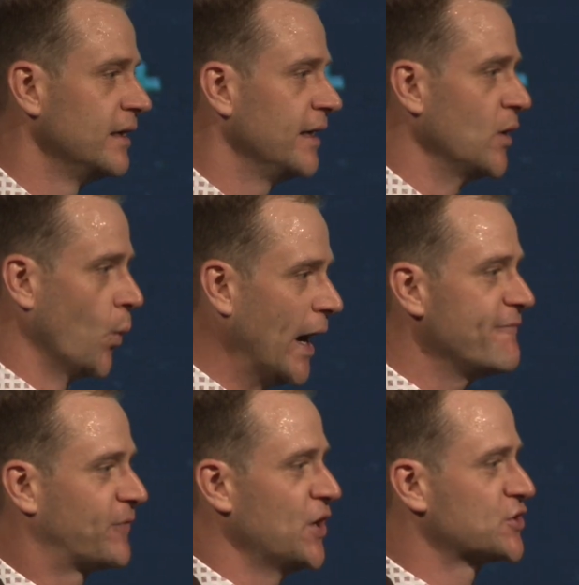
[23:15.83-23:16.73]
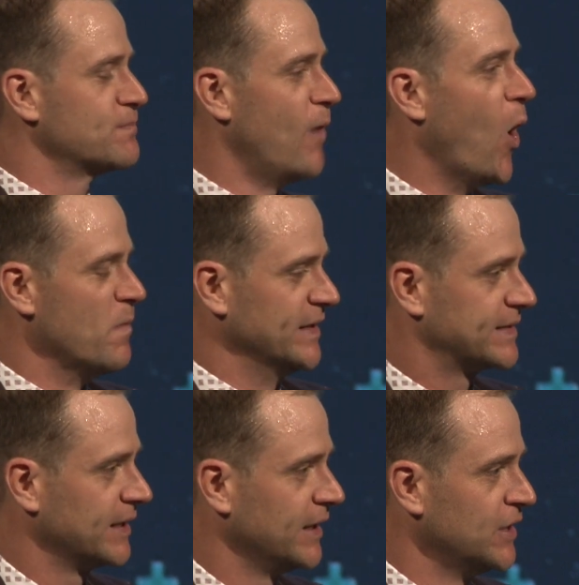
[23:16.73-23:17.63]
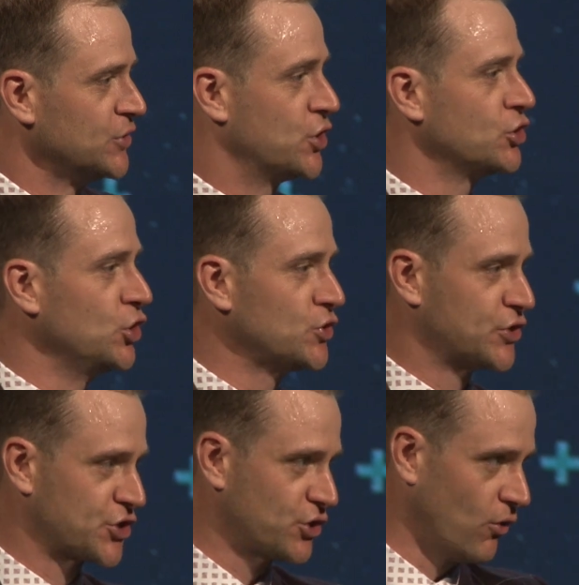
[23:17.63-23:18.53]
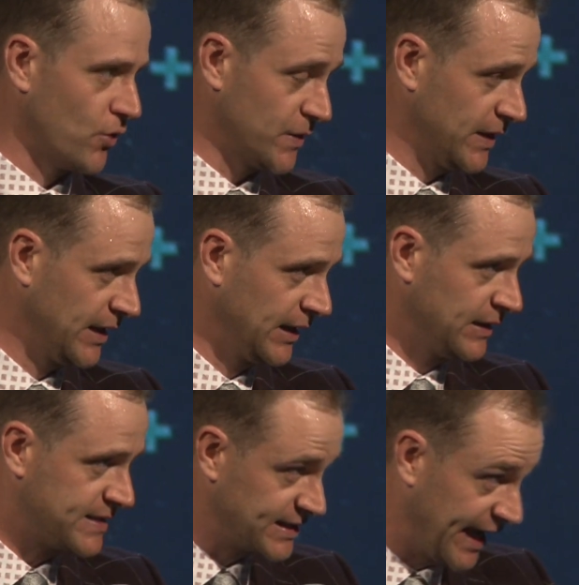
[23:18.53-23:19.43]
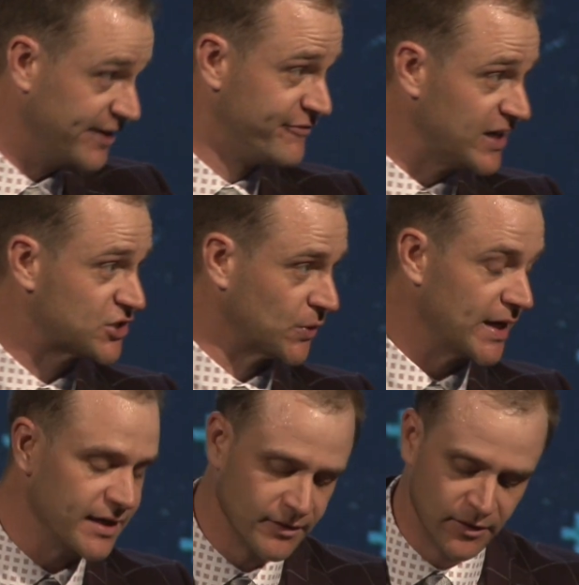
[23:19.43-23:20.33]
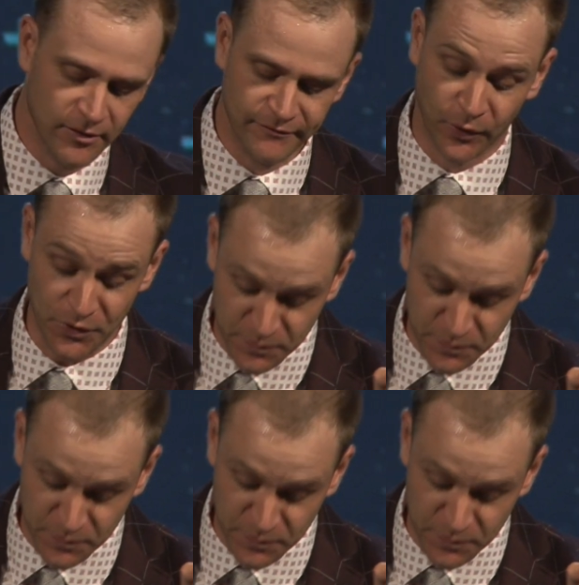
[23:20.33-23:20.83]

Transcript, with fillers: and wait for his moment to use the sword to gain victory for his